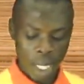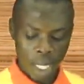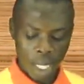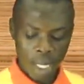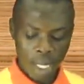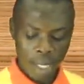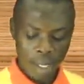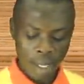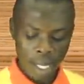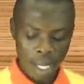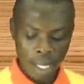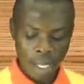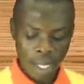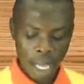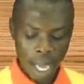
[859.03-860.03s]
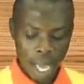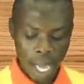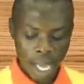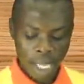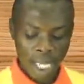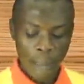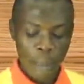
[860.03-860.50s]
In this case,
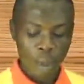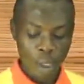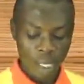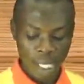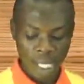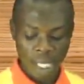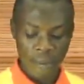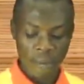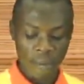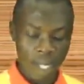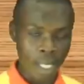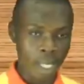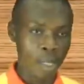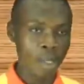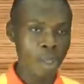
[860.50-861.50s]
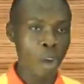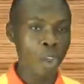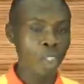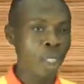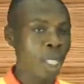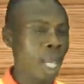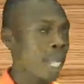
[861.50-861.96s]
x approaches infinity
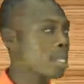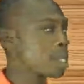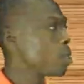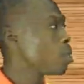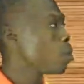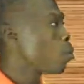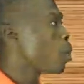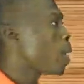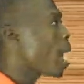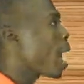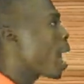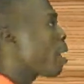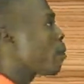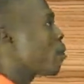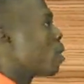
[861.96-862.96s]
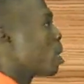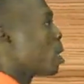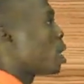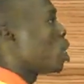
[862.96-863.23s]
such that we have the